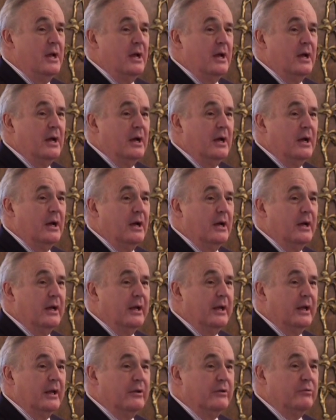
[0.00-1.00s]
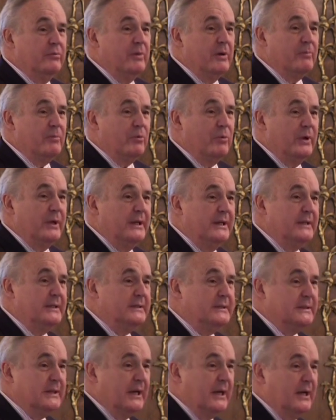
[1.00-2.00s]
and you remember when he
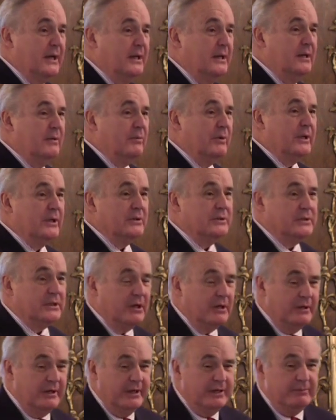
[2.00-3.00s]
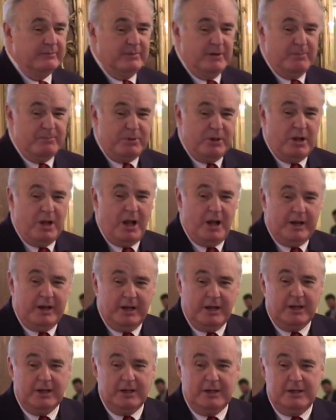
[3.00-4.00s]
said, when they started
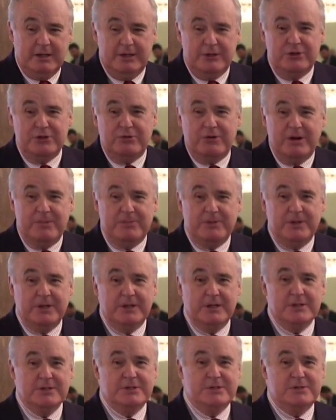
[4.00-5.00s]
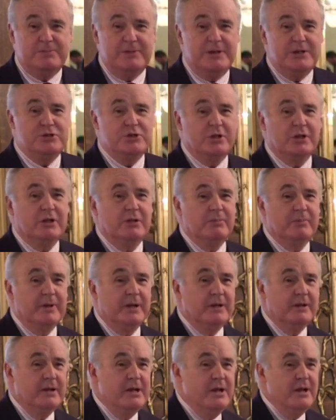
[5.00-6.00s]
applauding and interrupting his speech a little
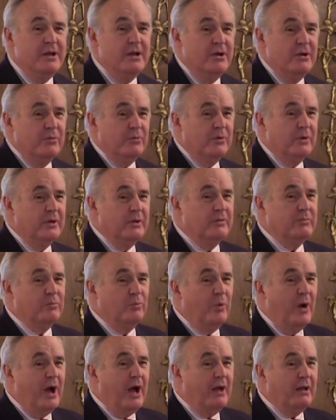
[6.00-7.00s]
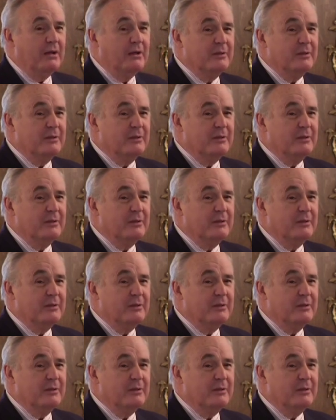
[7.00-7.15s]
bit with wild